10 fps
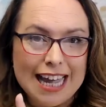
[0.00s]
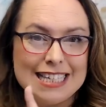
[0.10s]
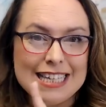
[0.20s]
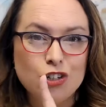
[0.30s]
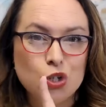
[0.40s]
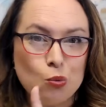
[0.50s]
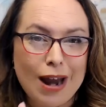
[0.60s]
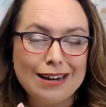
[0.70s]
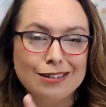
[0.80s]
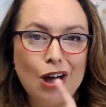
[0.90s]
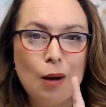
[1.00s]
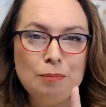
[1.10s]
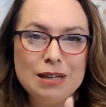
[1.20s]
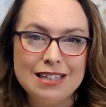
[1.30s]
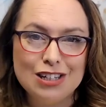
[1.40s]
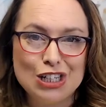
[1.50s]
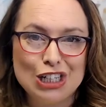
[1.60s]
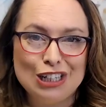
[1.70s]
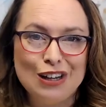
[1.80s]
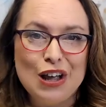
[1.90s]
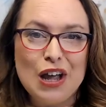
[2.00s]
is in direct opposition